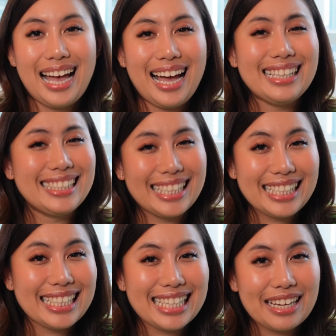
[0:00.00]
I
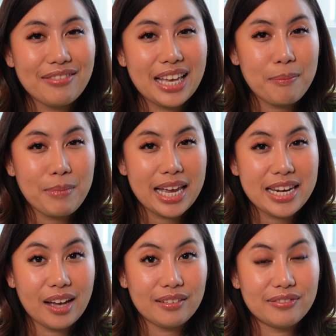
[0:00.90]
didn't give him
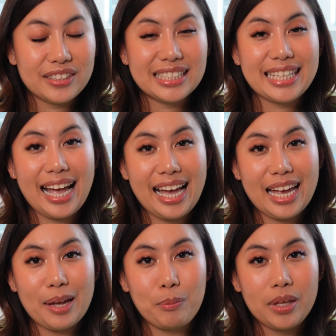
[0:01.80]
enough
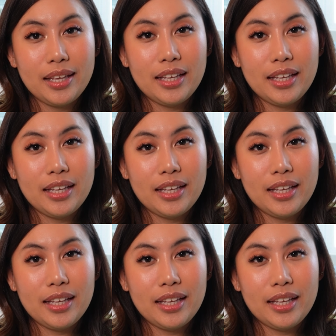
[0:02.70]
time